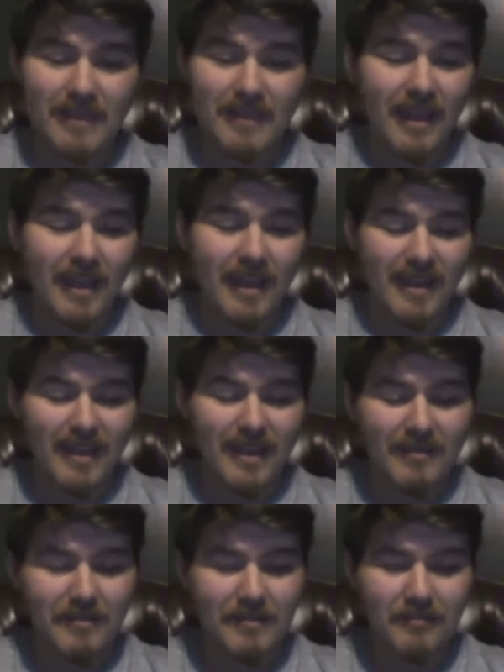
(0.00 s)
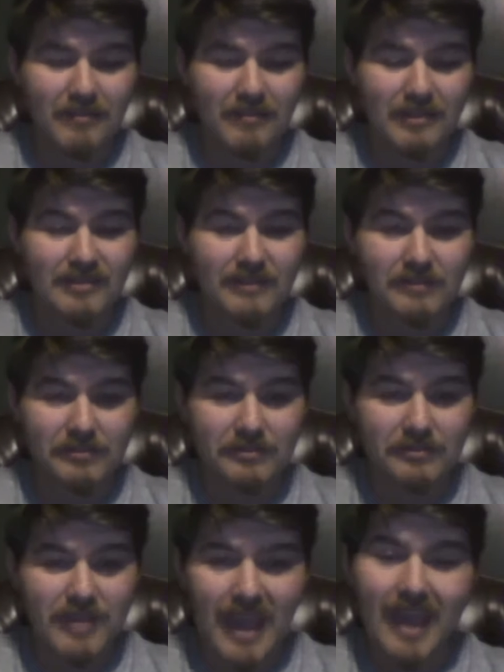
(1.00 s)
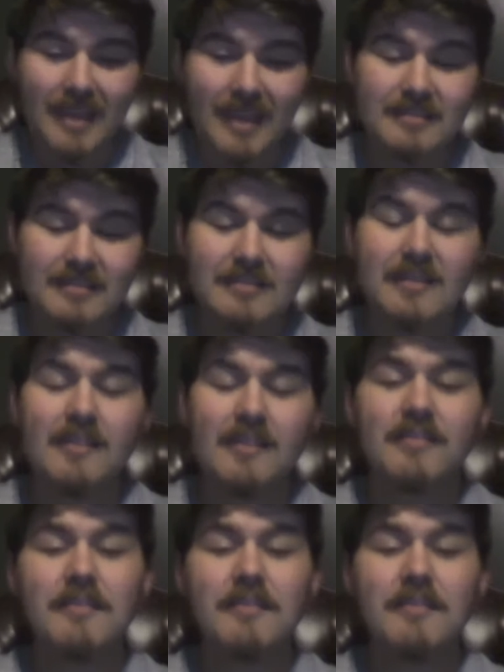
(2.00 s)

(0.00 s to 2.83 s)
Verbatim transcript: I can't remember the rest of your tag and stuff.